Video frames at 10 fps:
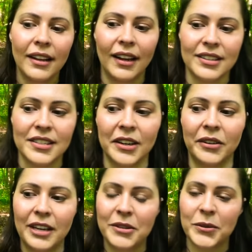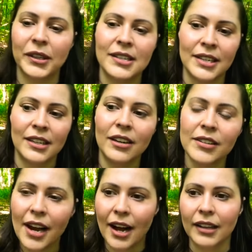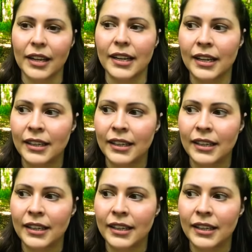And so he was realizing, oh yeah, like,